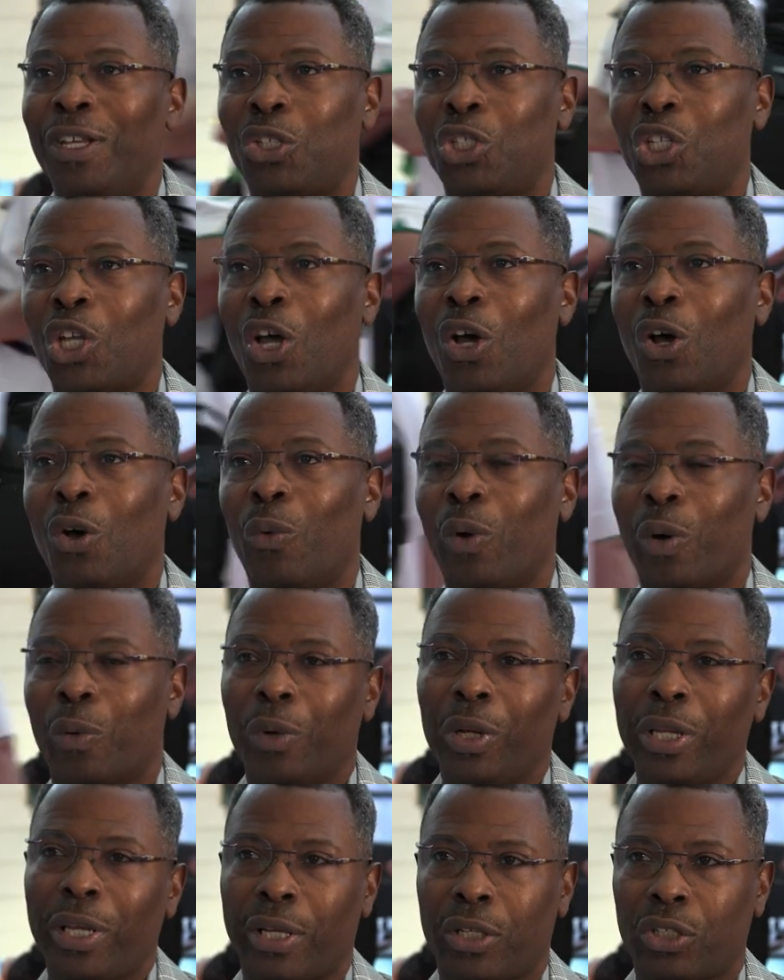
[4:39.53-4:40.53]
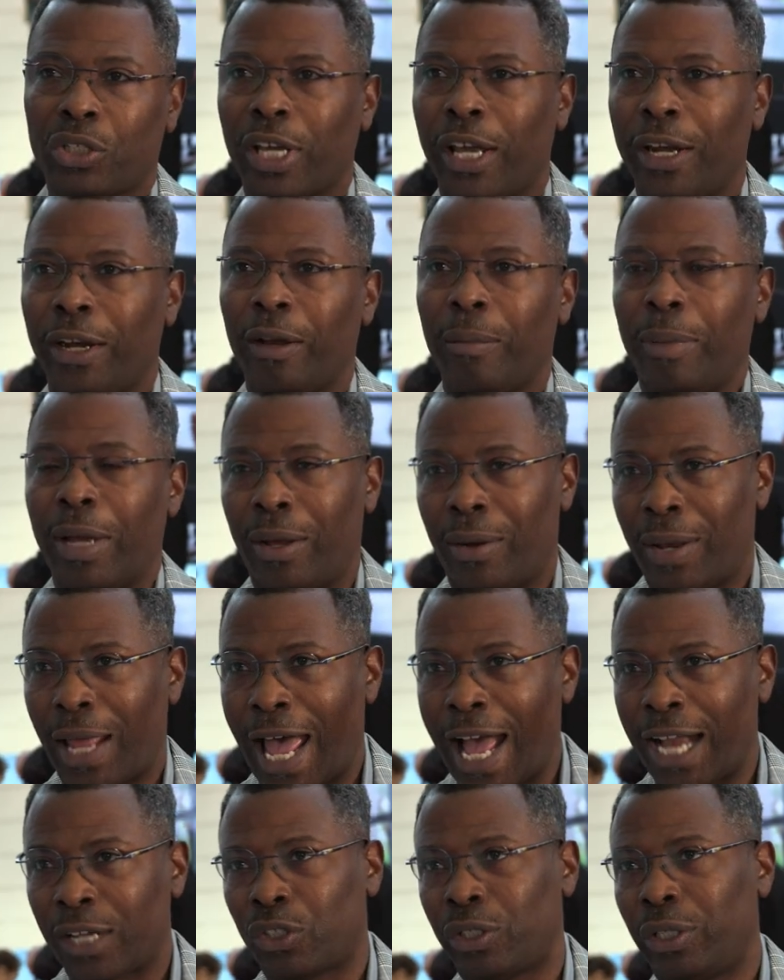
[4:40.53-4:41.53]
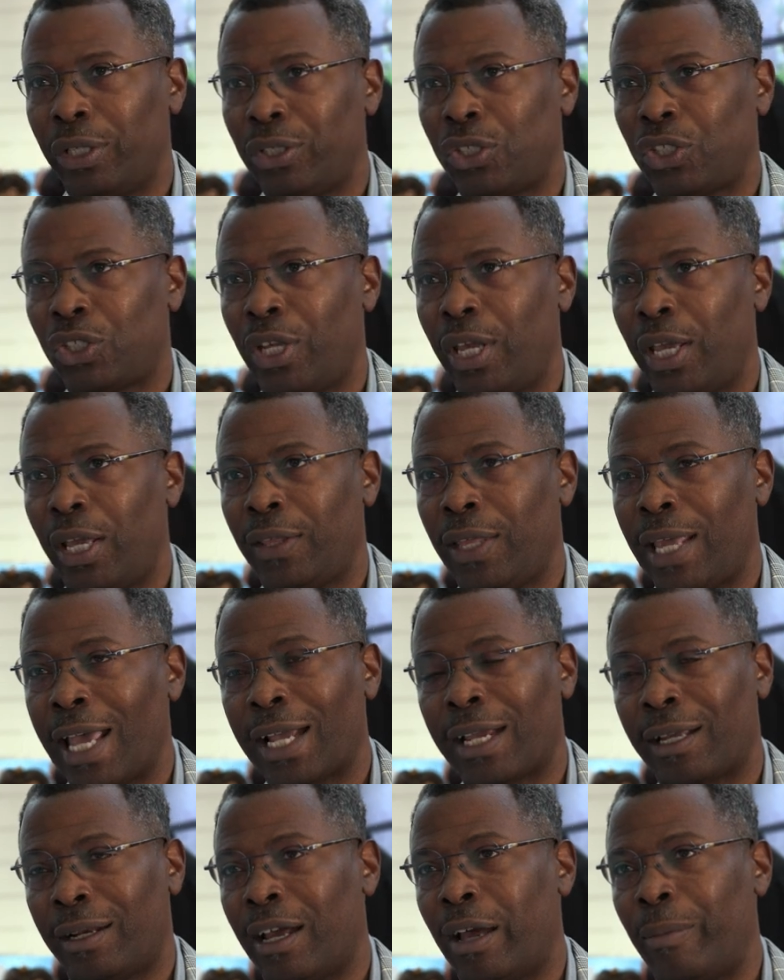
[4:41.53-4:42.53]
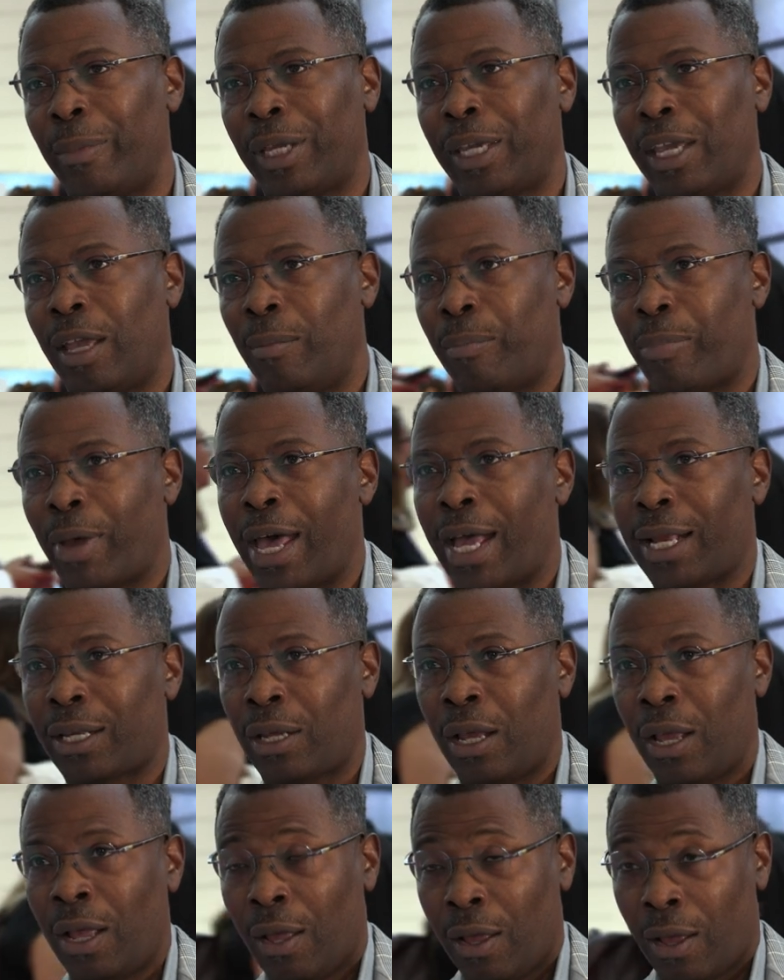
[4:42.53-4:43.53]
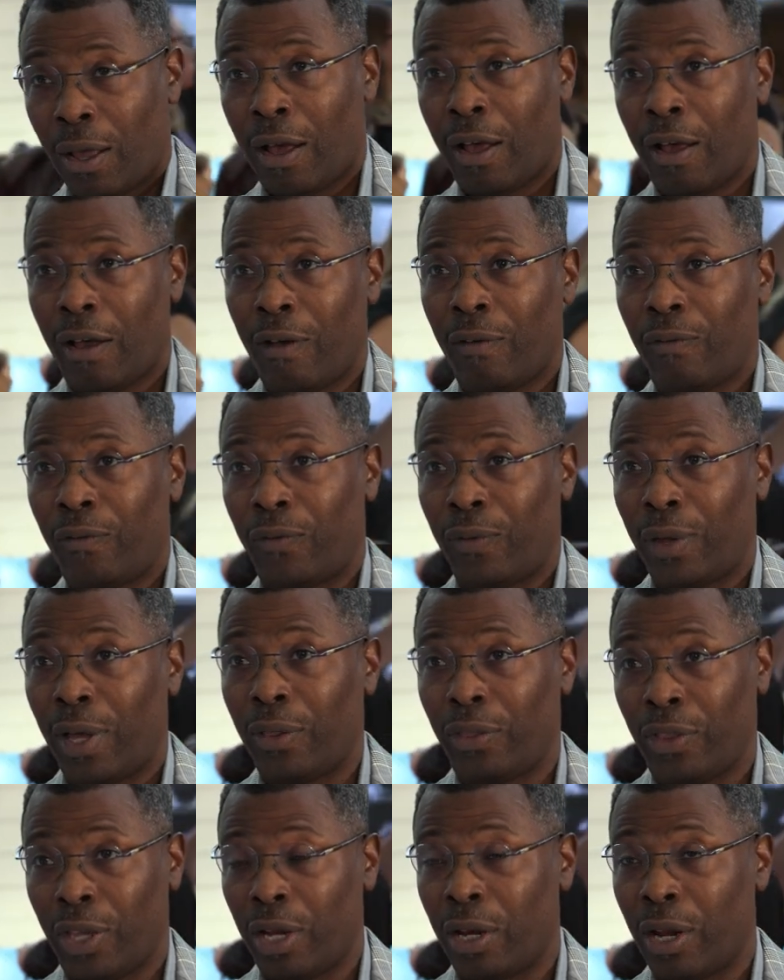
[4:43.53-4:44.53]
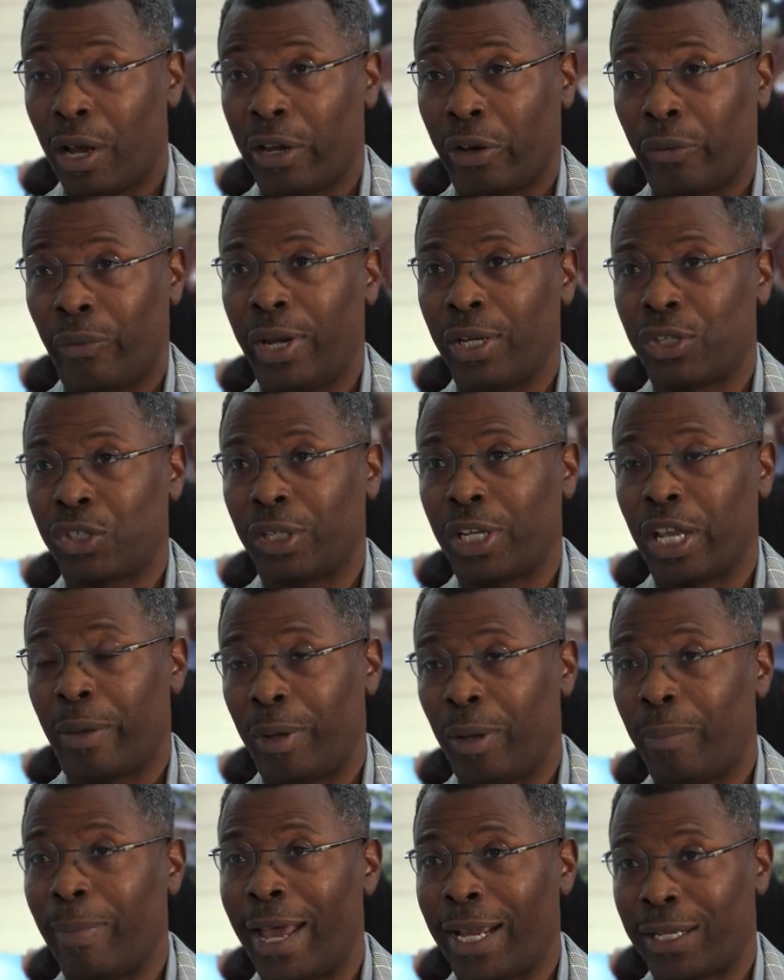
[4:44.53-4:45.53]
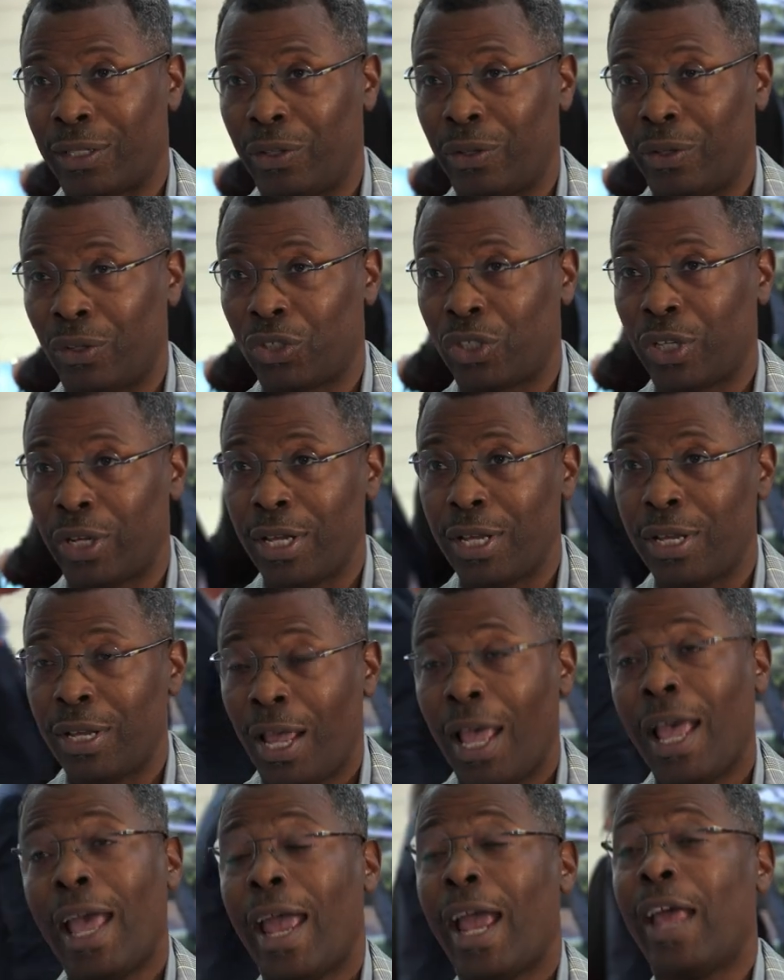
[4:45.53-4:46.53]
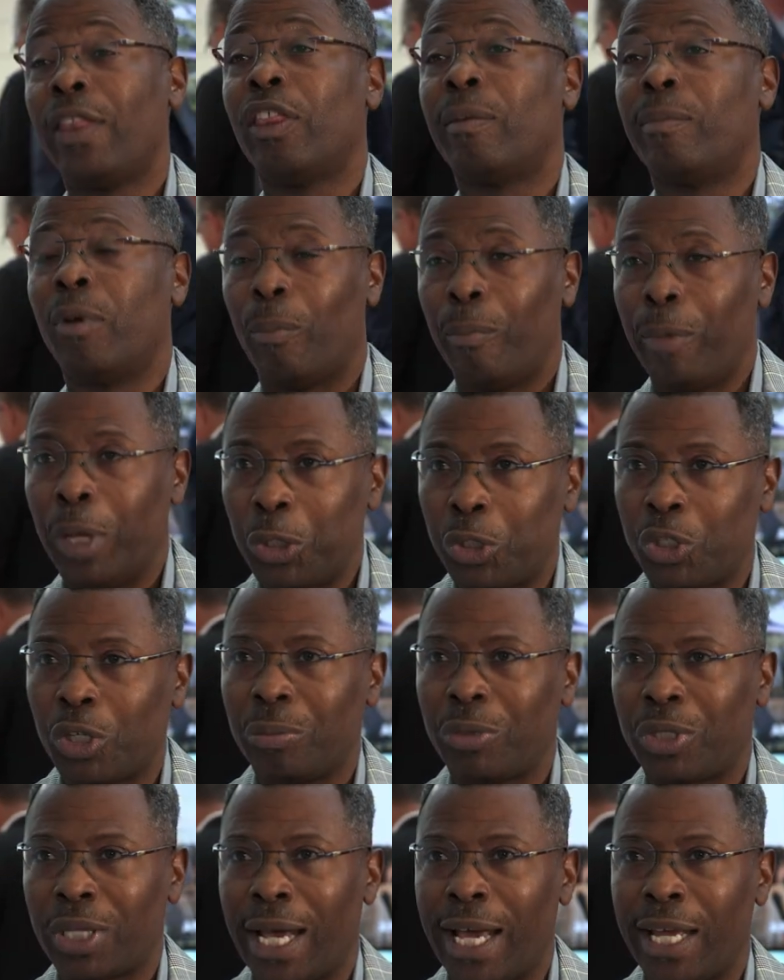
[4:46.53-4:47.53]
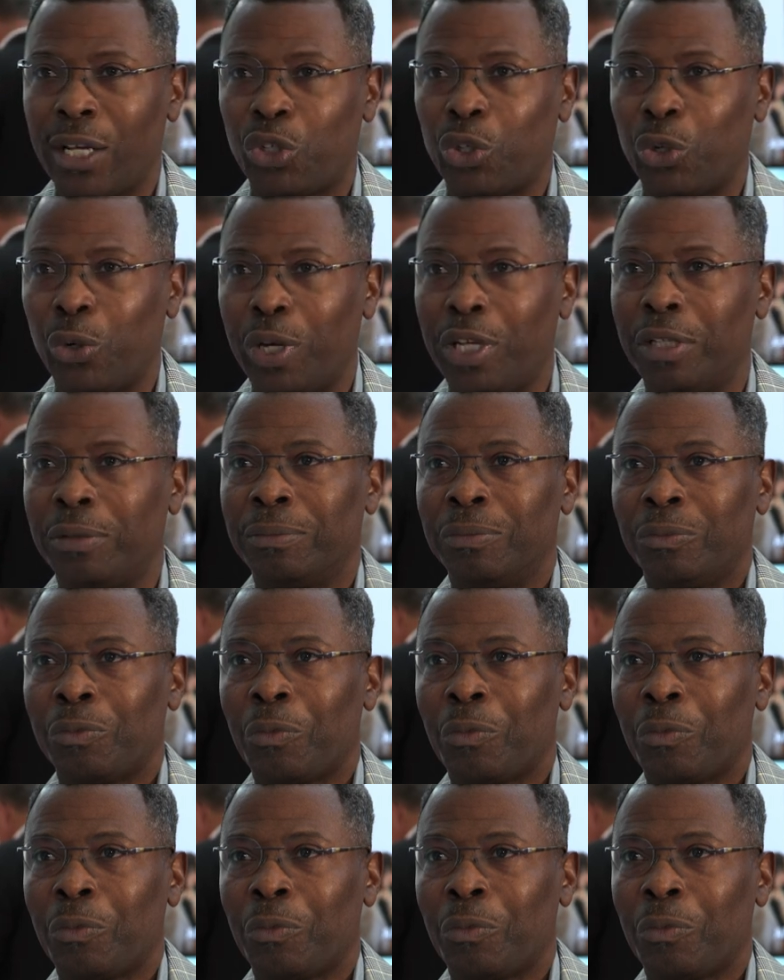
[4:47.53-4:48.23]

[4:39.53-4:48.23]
So we're really excited about actually seeing the economic impact of the inauguration coming back to the city and the momentum tied to it.